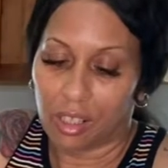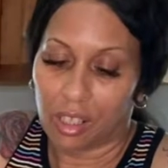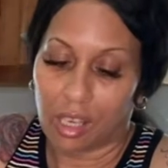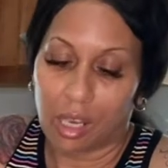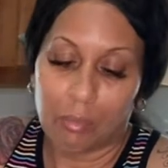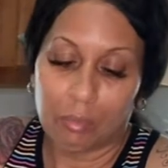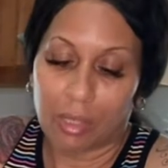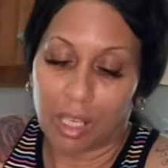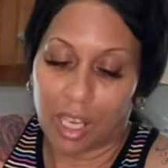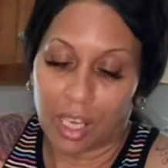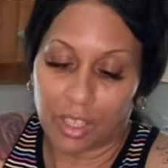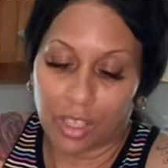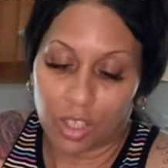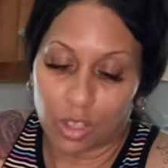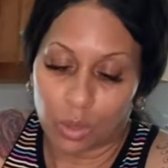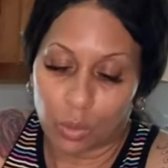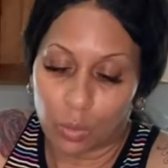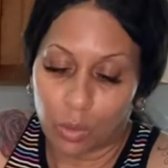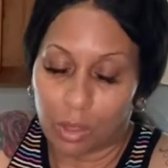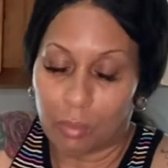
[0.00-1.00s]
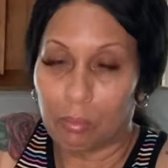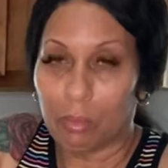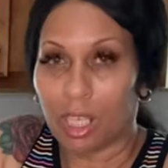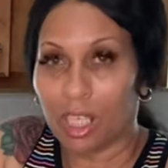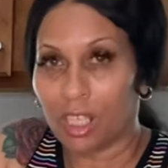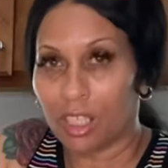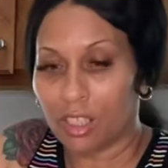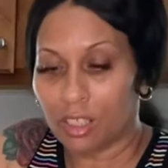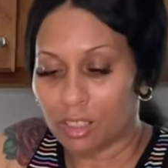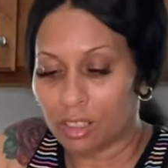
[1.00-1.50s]
I'm kind of doing
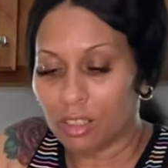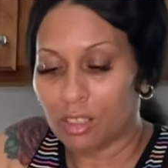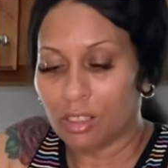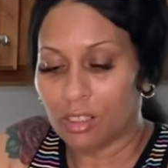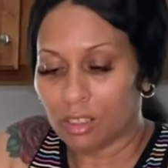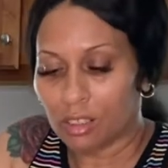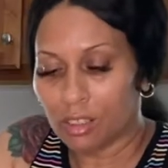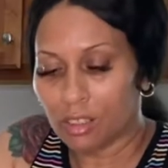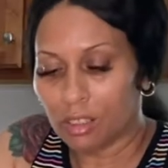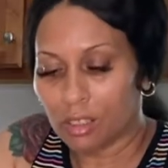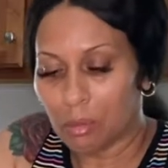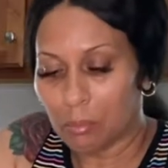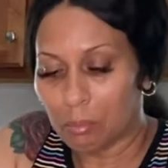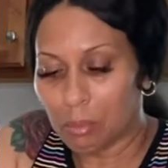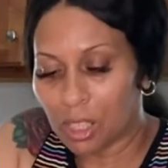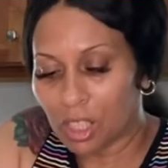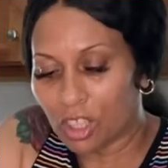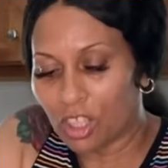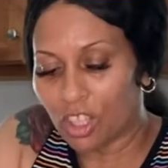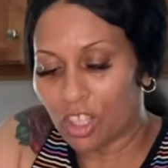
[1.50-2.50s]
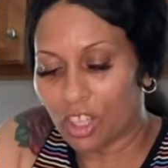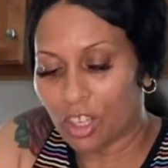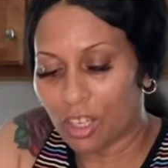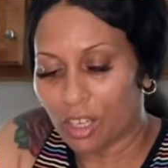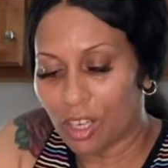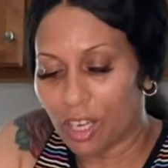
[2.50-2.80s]
mine bigger.